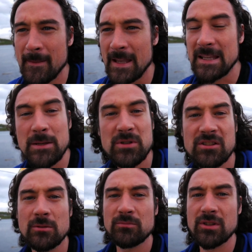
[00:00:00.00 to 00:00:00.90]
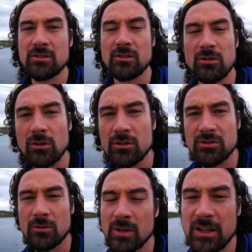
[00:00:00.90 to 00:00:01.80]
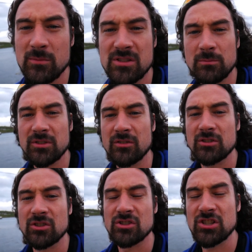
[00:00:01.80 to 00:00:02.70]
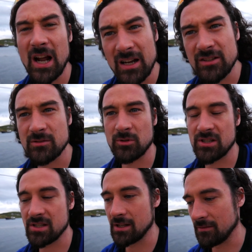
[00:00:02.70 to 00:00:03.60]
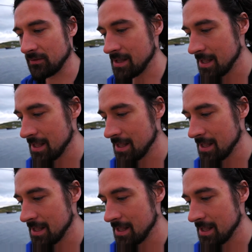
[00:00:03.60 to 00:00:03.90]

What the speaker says: It gave me something to look to. It gave me something to challenge myself.